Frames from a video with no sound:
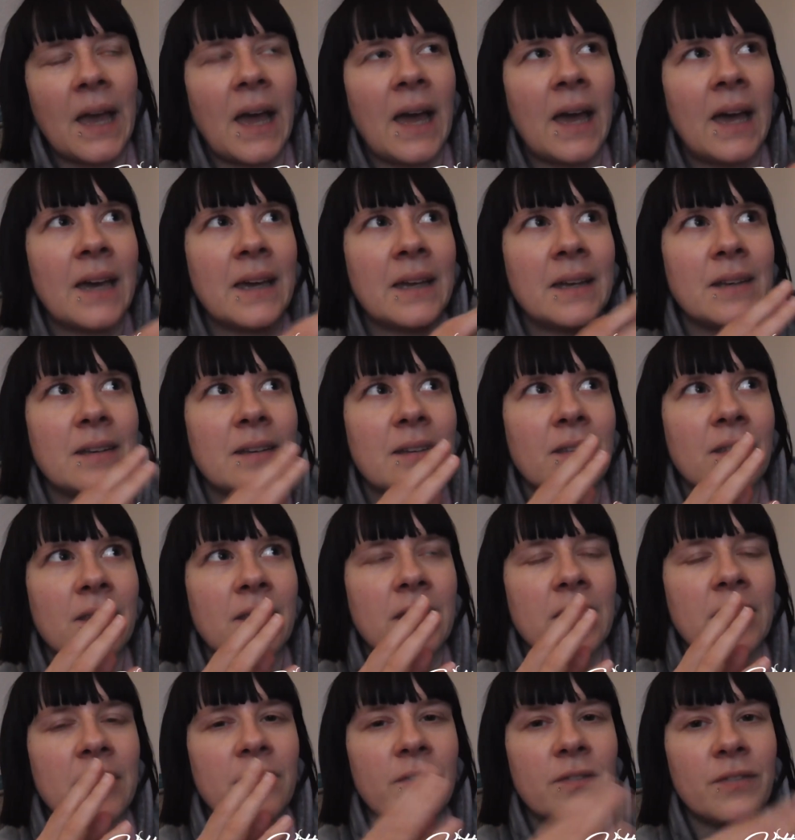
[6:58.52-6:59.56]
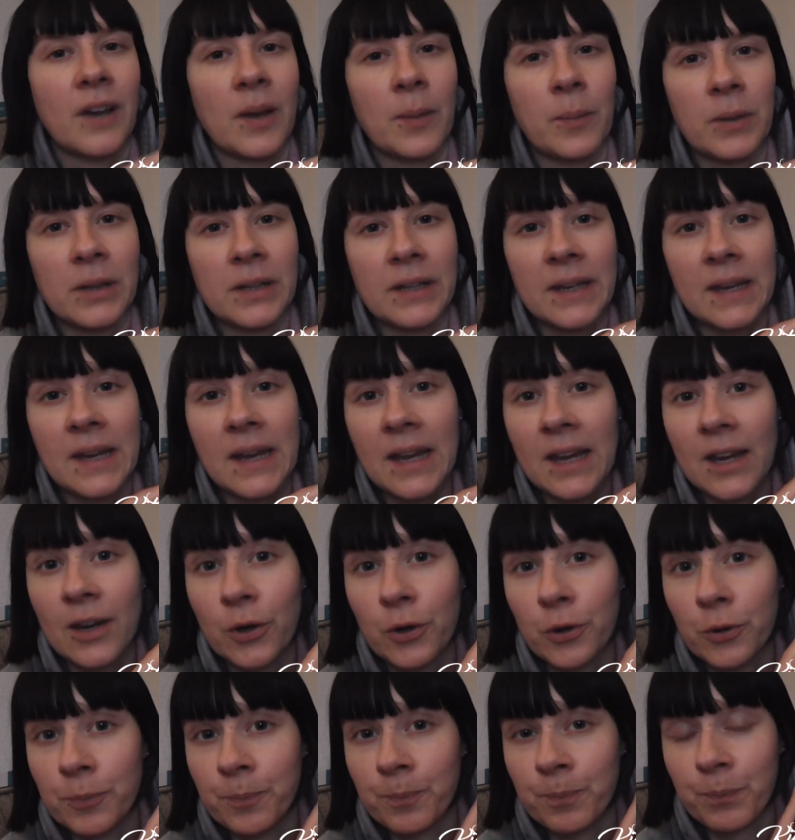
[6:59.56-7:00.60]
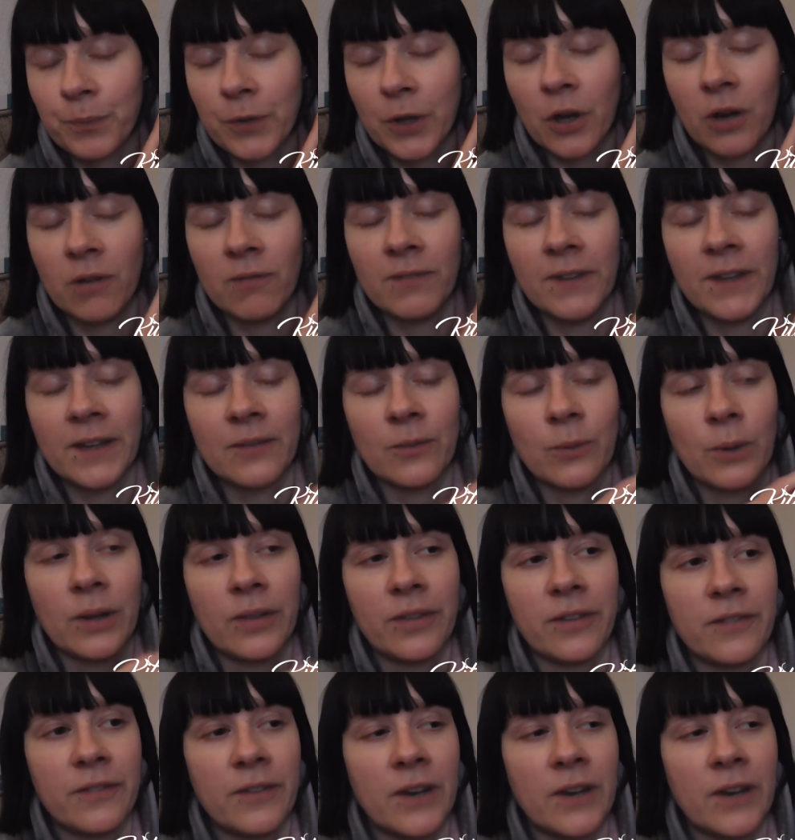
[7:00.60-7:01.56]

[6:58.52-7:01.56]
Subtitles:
and the family heir of that wealthy